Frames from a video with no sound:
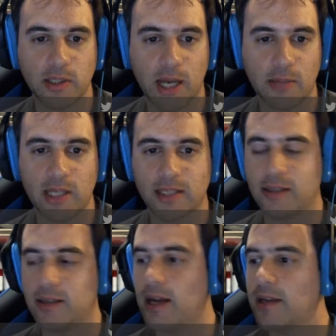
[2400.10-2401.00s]
what? I'm
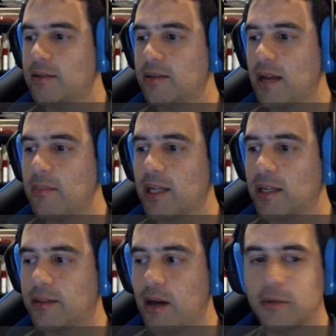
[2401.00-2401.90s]
like
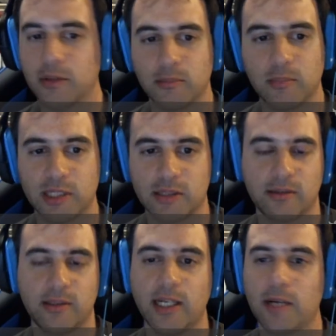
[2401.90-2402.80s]
1,000
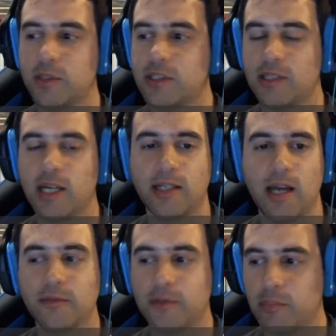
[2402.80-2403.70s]
blitz, and I reached
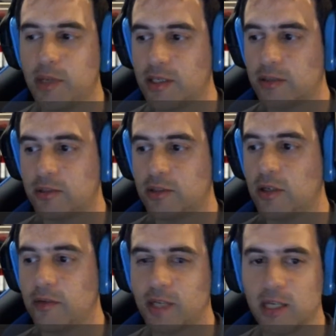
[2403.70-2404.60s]
that after playing a
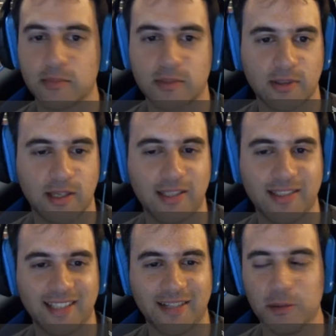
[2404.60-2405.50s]
ton of games
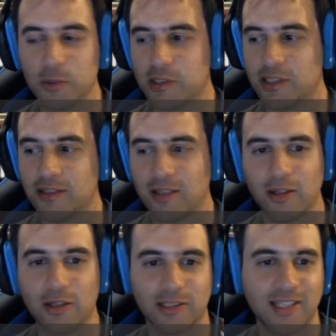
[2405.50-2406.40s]
and losing it
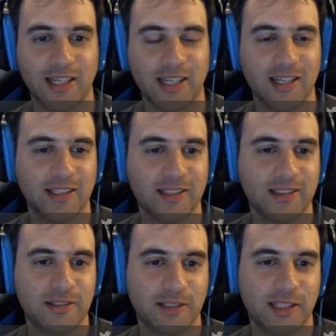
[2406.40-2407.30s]
a lot.
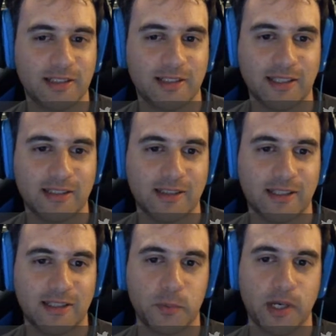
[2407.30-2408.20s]
So
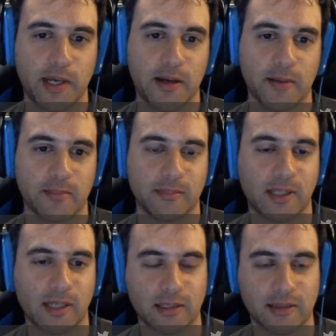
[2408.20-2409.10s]
that's where I am.
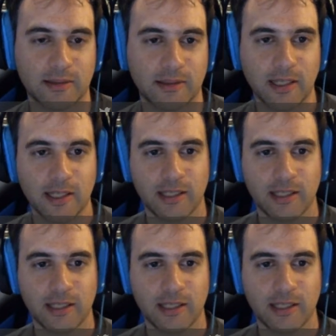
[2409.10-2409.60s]
And